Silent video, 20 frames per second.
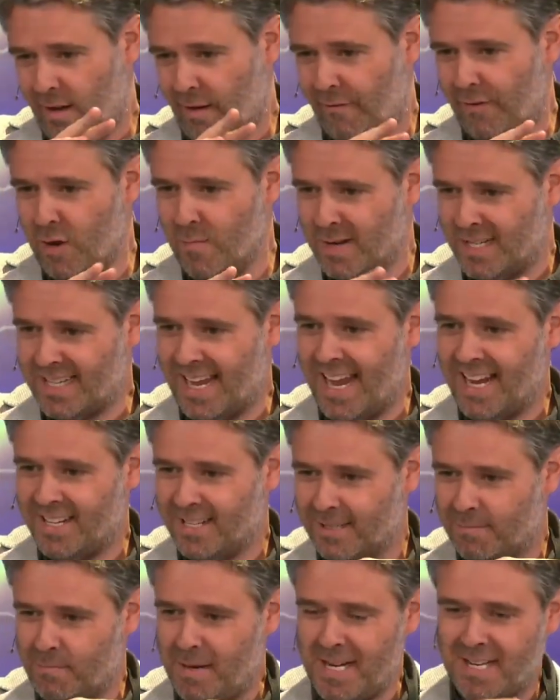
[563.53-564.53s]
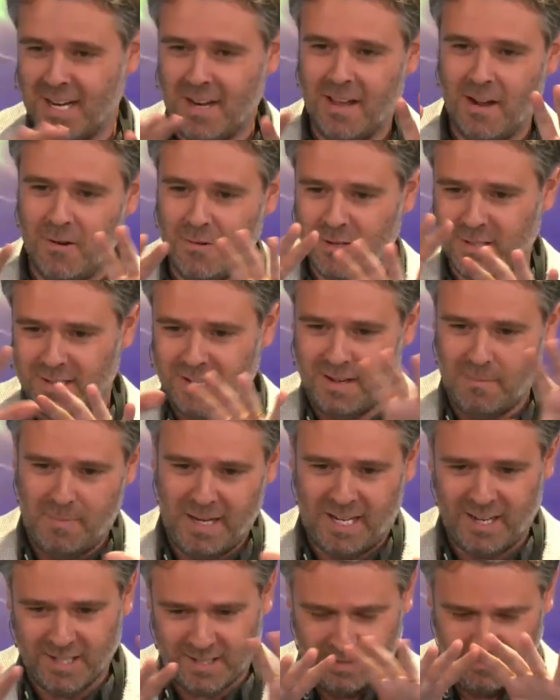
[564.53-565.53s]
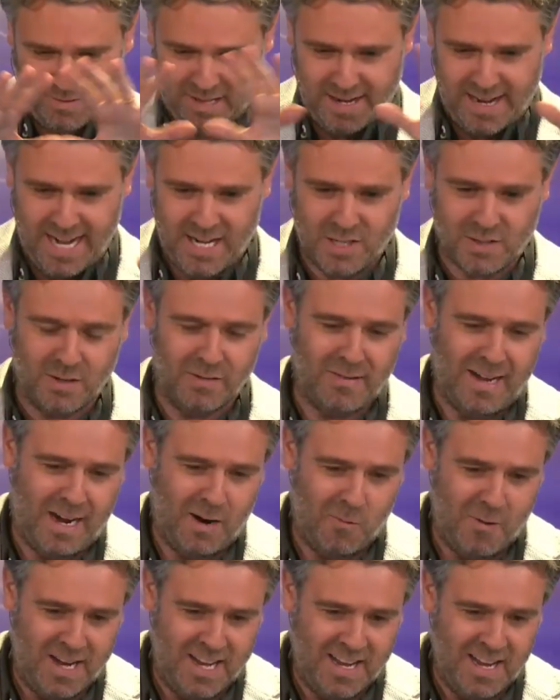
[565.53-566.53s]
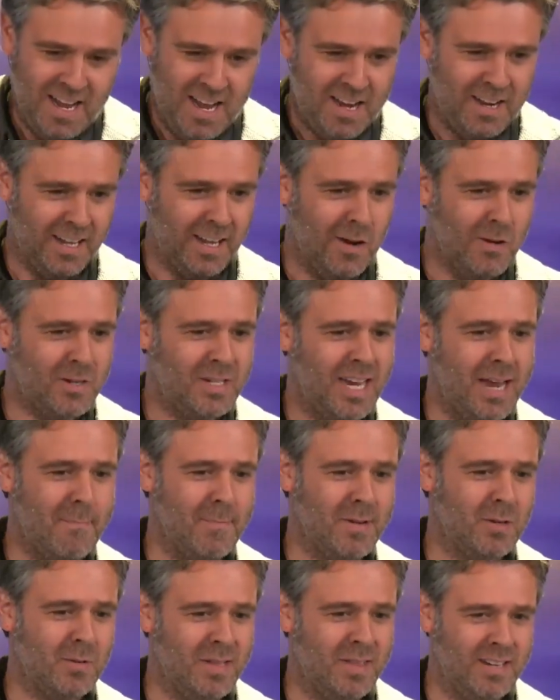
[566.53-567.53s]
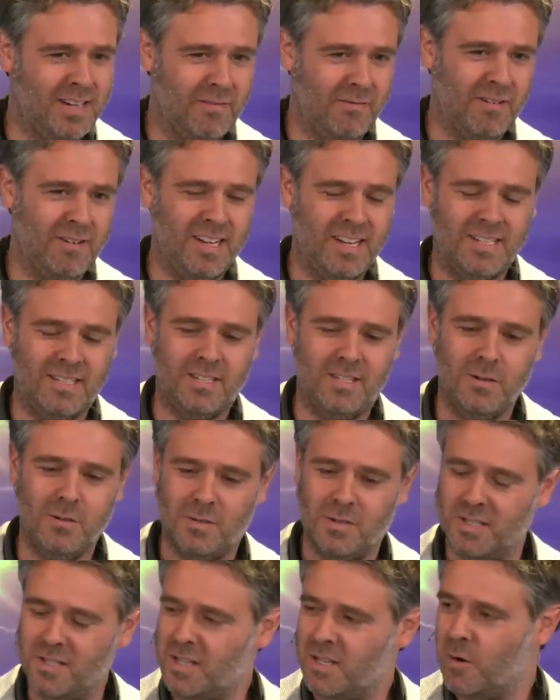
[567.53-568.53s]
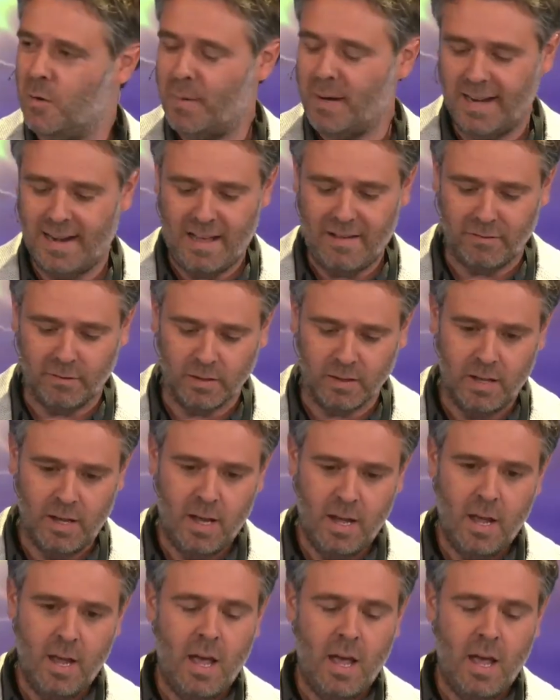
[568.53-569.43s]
A few mistakes, as Peter knows, because of the nature of how we negotiate between the different institutions at European level.